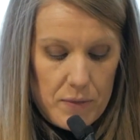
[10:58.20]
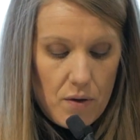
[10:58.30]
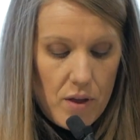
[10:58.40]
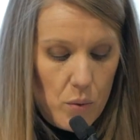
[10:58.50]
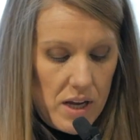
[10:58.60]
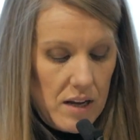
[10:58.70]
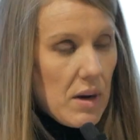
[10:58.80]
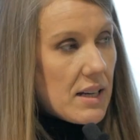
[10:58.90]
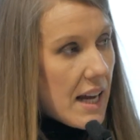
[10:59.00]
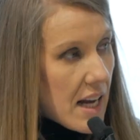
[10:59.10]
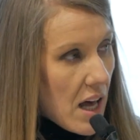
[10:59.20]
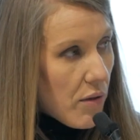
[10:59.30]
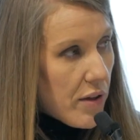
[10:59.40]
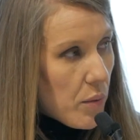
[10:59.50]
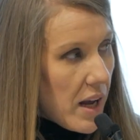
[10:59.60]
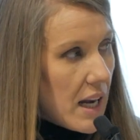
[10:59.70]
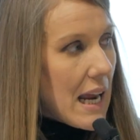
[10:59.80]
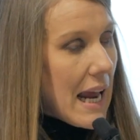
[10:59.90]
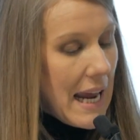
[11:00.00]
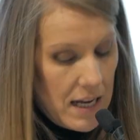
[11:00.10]
so that we can maintain a healthy
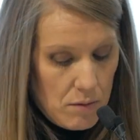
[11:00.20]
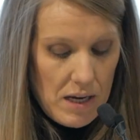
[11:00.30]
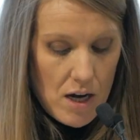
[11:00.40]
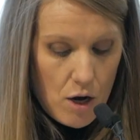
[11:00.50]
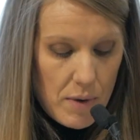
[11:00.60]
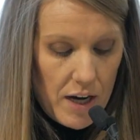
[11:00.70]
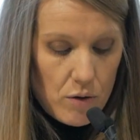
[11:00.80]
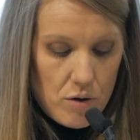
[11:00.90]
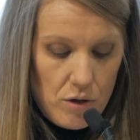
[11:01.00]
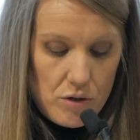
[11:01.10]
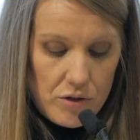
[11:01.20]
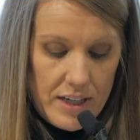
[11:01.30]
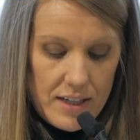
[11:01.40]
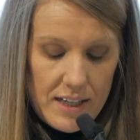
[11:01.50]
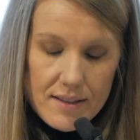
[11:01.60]
weight and meet our micronutrient